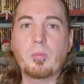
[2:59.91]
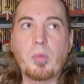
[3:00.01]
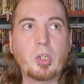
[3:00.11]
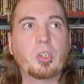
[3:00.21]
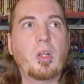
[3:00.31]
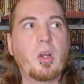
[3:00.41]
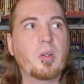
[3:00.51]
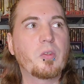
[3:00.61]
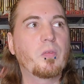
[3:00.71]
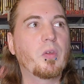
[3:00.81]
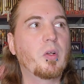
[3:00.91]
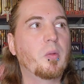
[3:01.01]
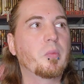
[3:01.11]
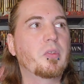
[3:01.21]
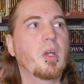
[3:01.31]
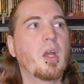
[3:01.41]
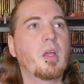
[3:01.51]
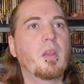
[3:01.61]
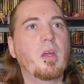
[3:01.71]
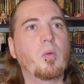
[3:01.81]
martial arts films
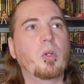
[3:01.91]
that